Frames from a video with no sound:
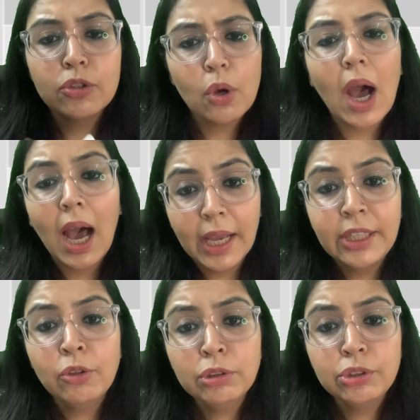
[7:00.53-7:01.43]
So are
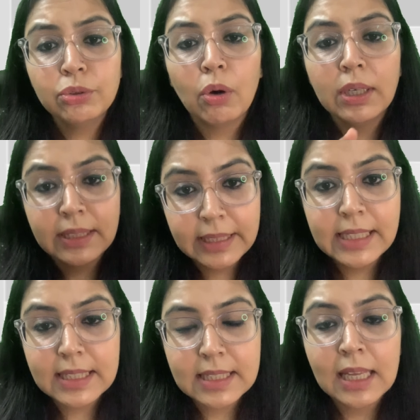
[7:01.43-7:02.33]
you sure
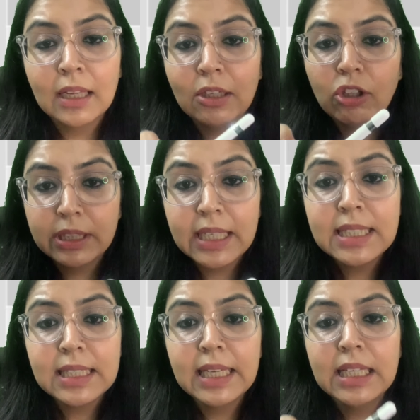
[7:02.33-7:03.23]
this? Now
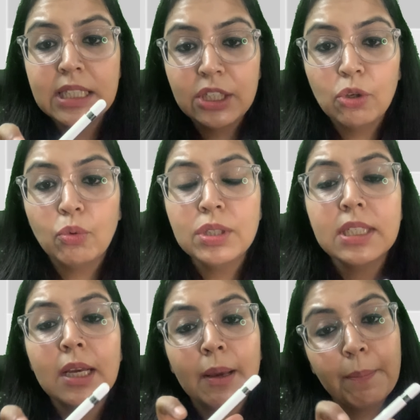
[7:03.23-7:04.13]
this is
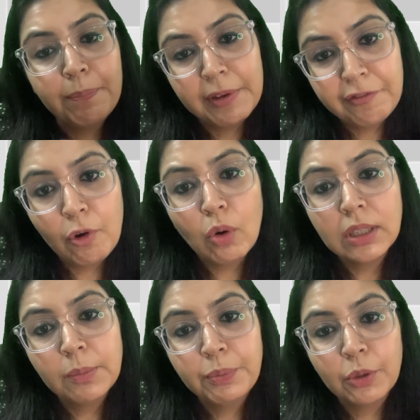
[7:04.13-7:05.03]
used
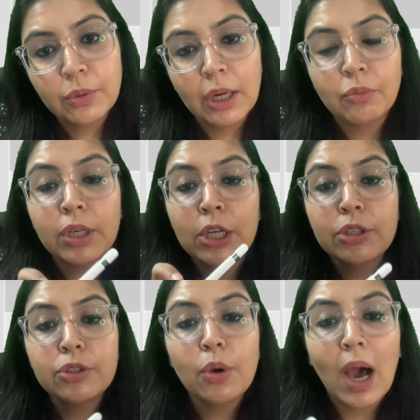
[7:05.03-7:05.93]
before the pronoun.
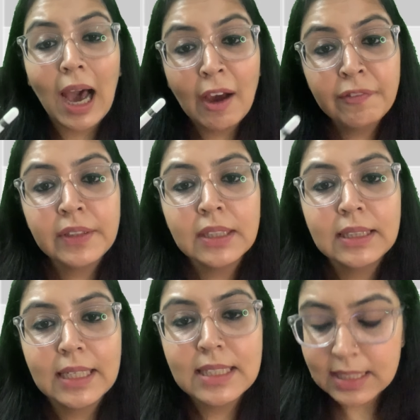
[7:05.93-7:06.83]
So after
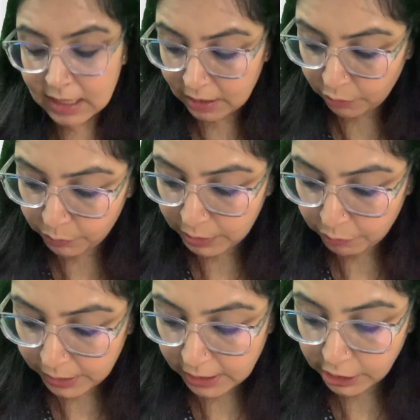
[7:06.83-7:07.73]
this, we
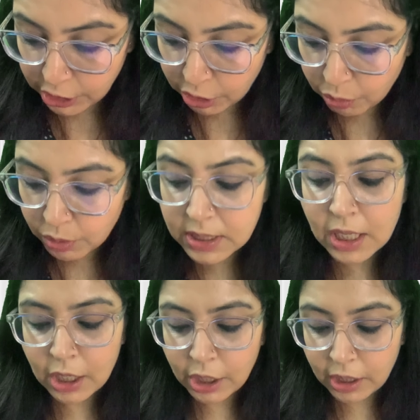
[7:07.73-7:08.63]
will use
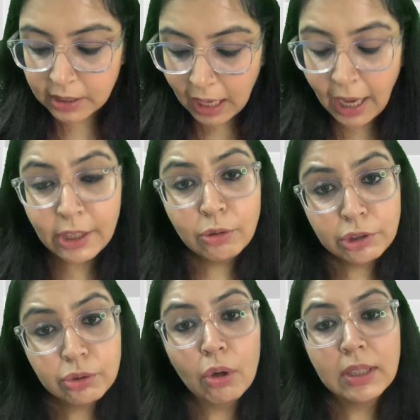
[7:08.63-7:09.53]
are you
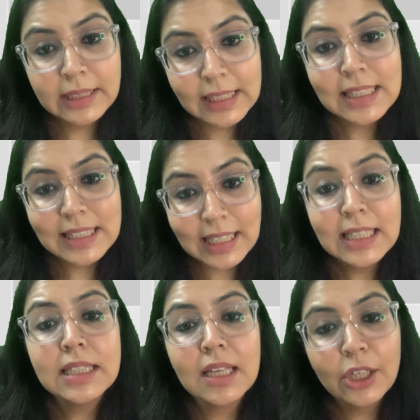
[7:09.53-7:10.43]
sure this
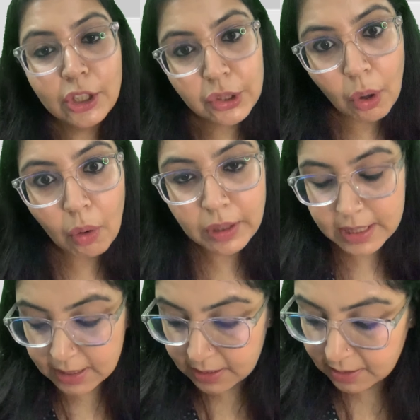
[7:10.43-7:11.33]
is
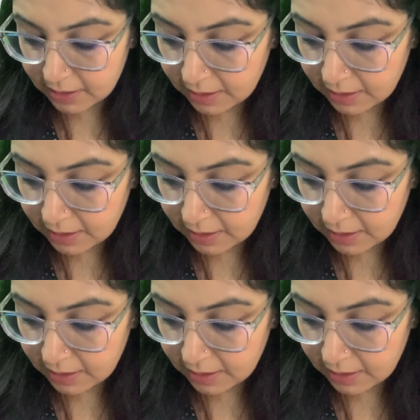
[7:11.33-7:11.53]
yours?